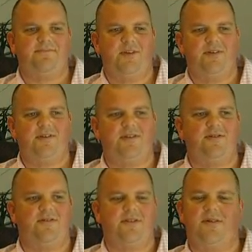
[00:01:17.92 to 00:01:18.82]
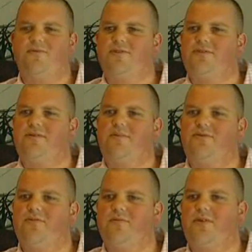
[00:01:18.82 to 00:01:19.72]
this is not some rich guy
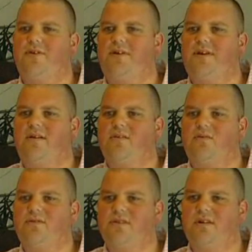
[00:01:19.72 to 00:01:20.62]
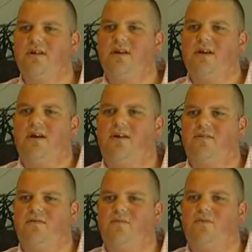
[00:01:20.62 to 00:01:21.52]
driven by ego that wants to own
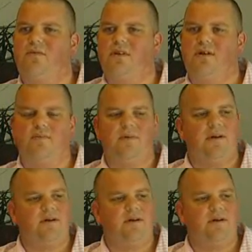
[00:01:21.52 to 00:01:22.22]
a football club.